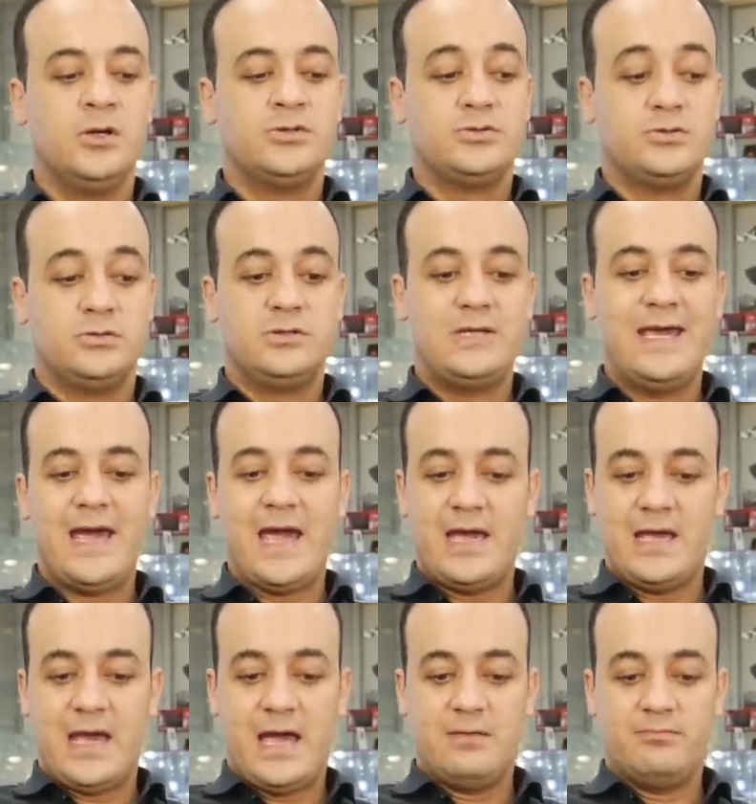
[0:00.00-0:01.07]
So today I,
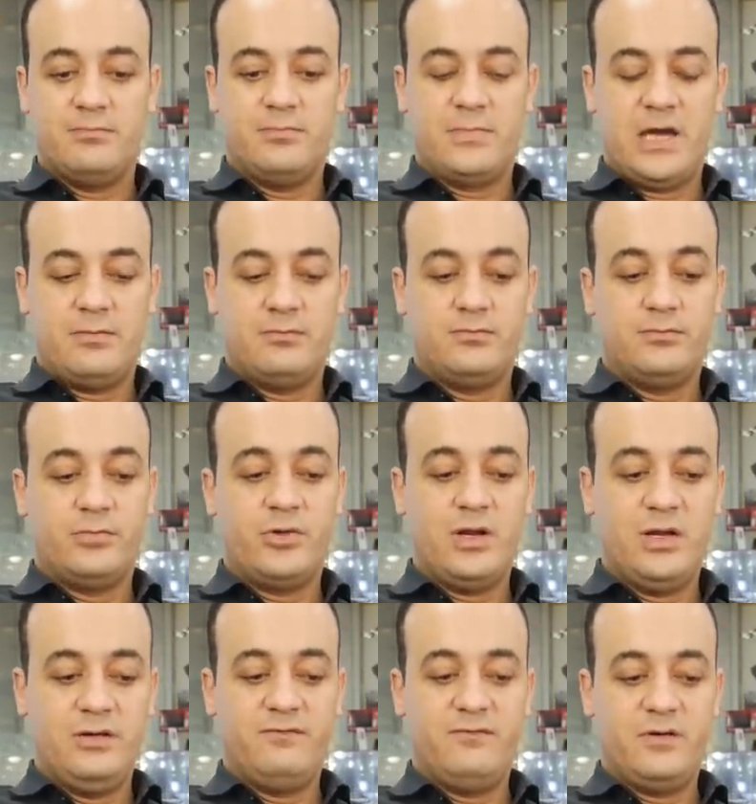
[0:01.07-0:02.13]
am I'm, I'm
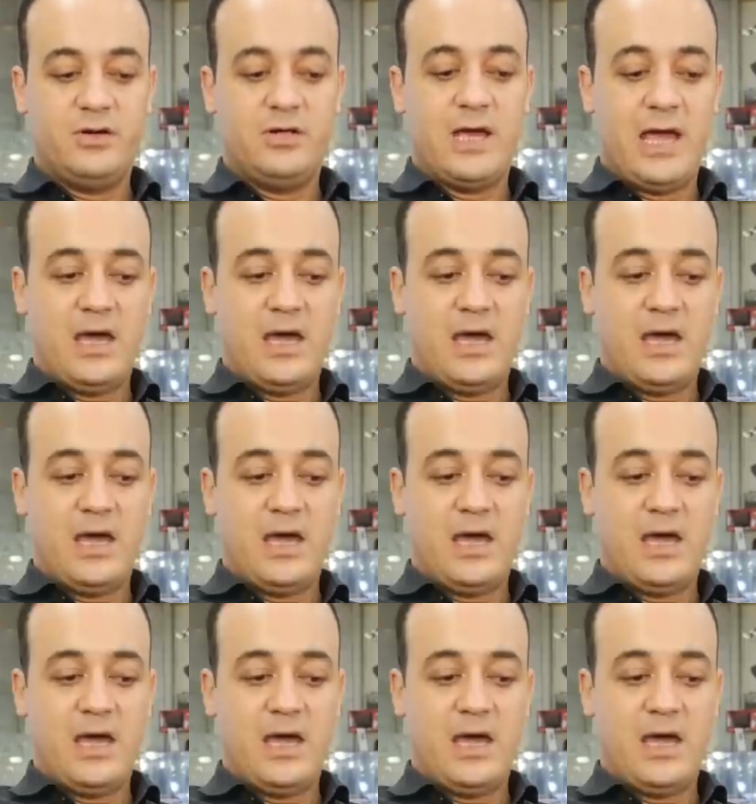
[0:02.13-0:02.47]
really very